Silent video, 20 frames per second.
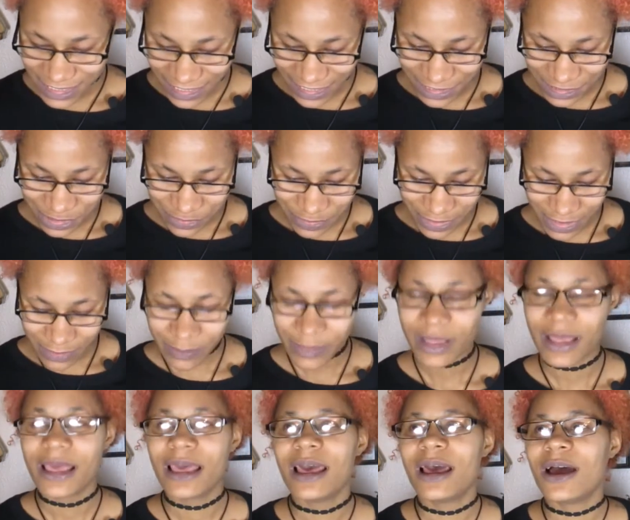
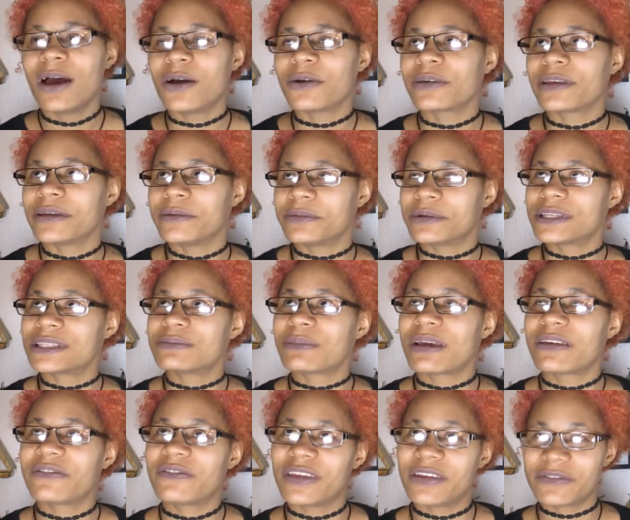daydream? Okay, what
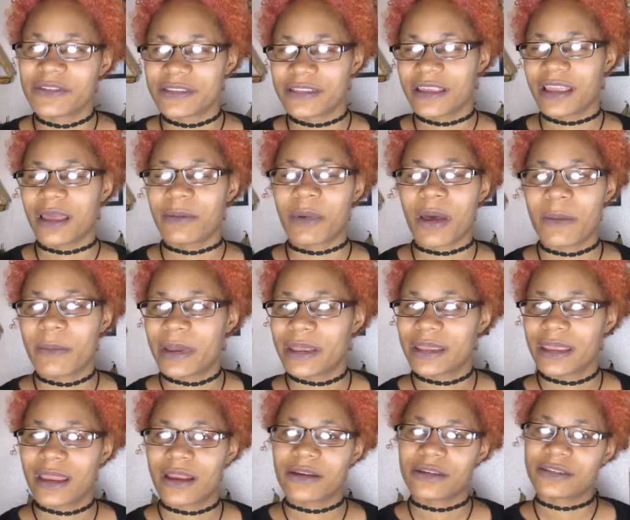is my favorite thing about
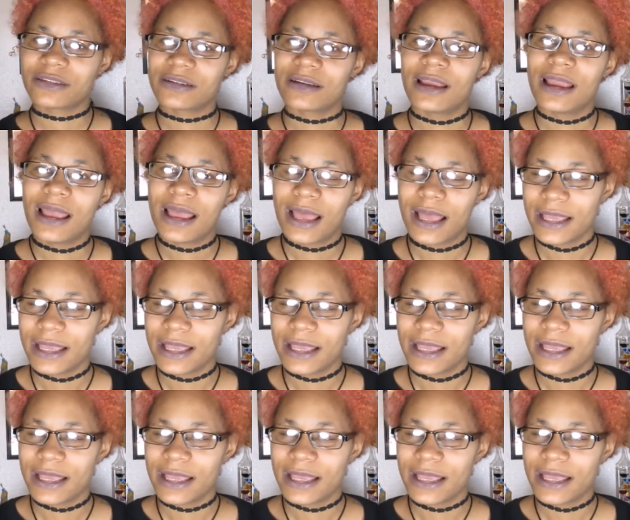my character?